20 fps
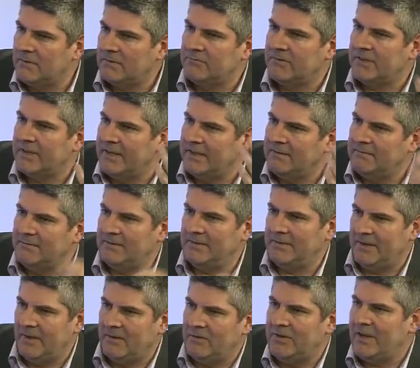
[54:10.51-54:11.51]
really
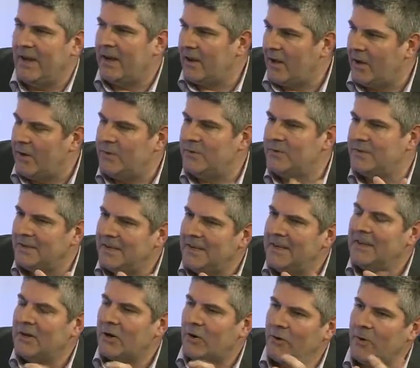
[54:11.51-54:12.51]
yellowed,
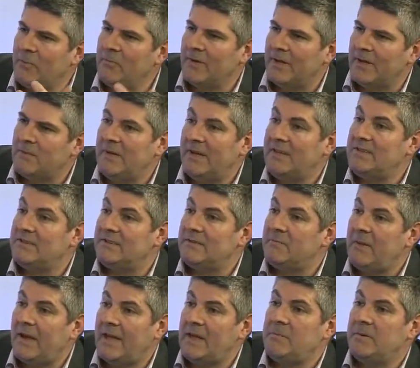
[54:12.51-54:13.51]
crumbling pieces
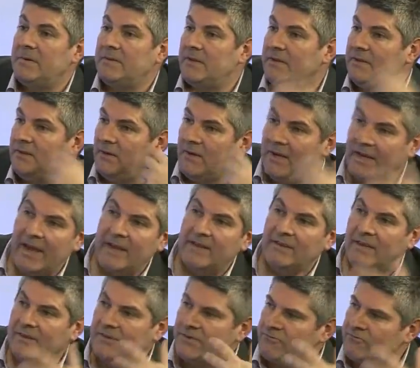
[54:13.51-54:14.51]
of paper that you again
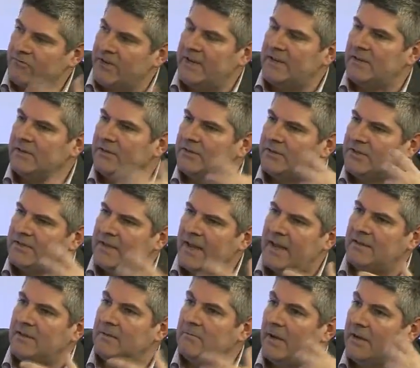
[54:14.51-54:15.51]
need to read and
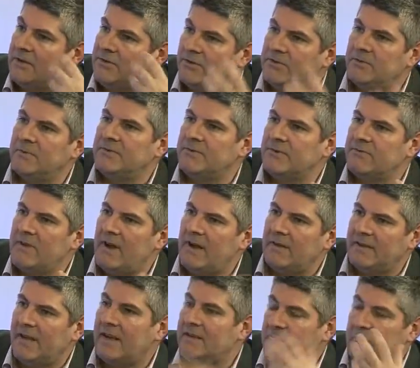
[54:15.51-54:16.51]
understand and make judgments
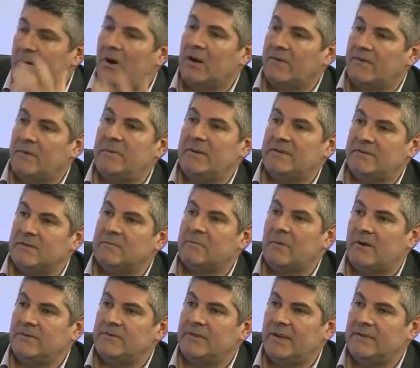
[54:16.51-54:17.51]
around, that's part of a business
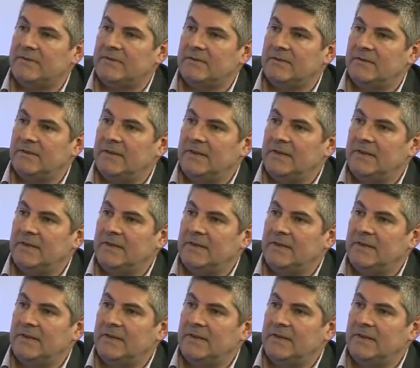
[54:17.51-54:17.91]
process.